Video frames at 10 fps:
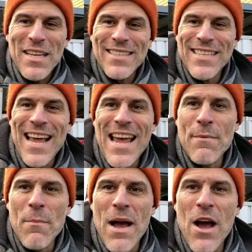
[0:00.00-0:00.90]
Today I'm
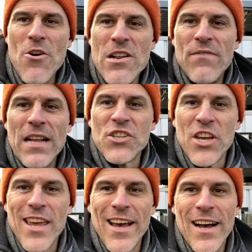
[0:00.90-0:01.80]
on my own adventure
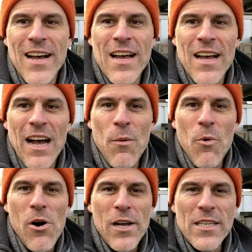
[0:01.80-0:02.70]
here. I'm
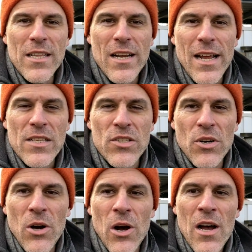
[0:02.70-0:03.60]
walking to the next store.